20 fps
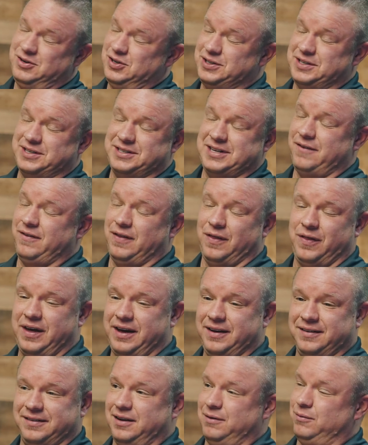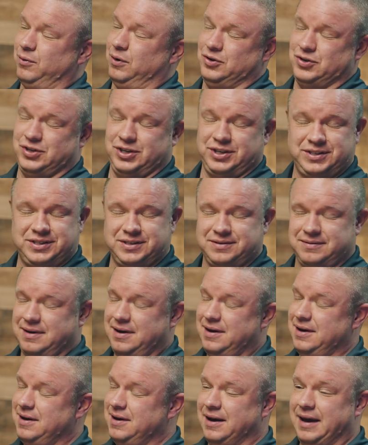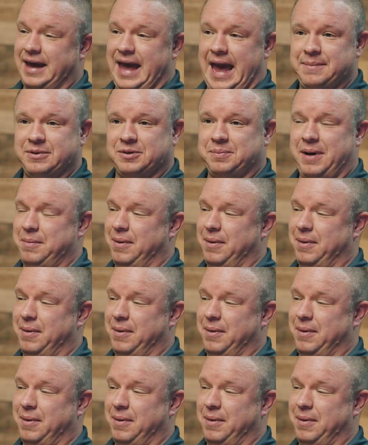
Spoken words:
Just the 7 things that came to my